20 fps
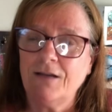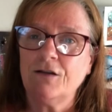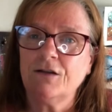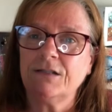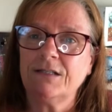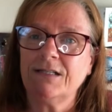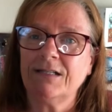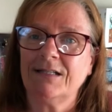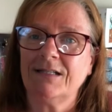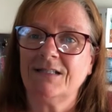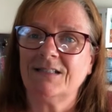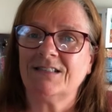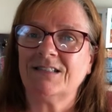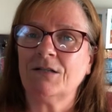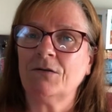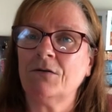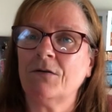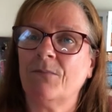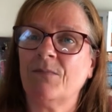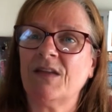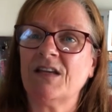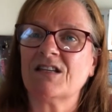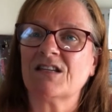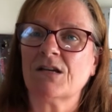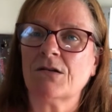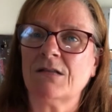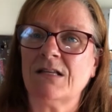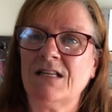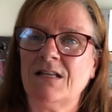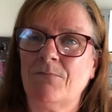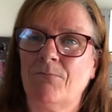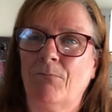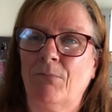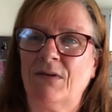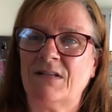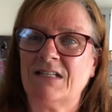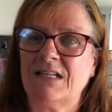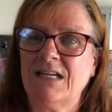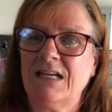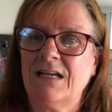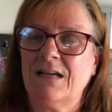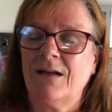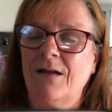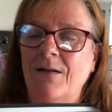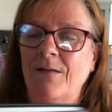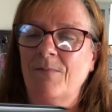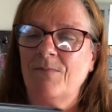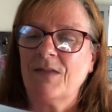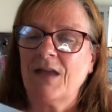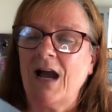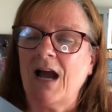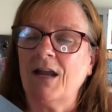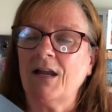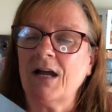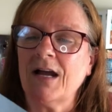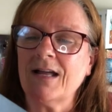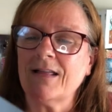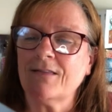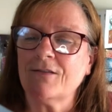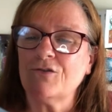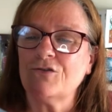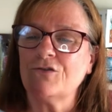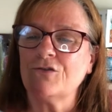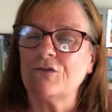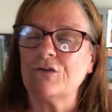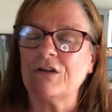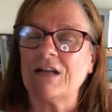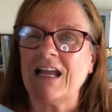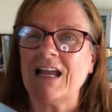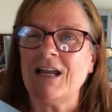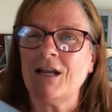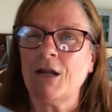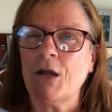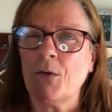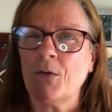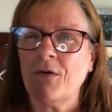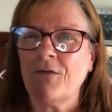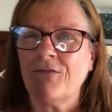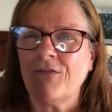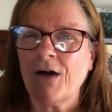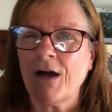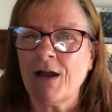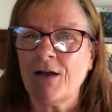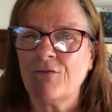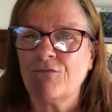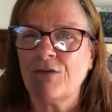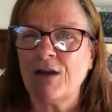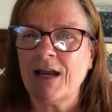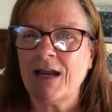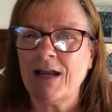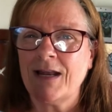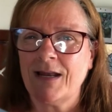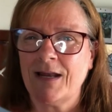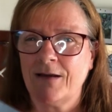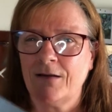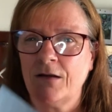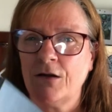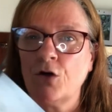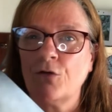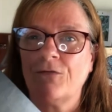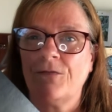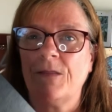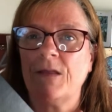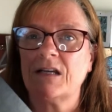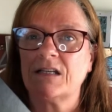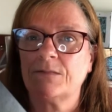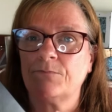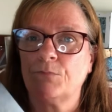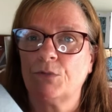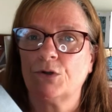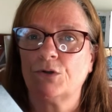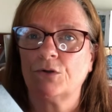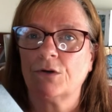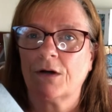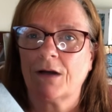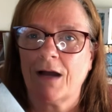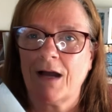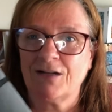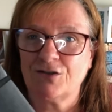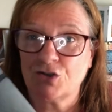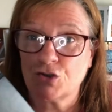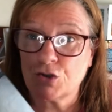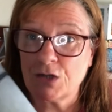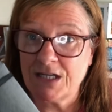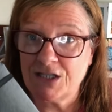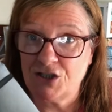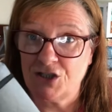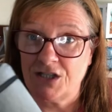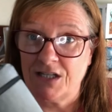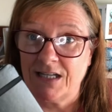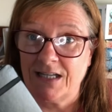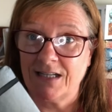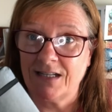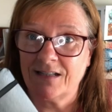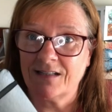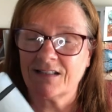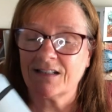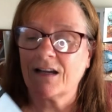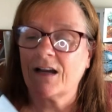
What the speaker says: look at it, it's so thin and petite. And I thought, you know, if I really loved this book and treasured it,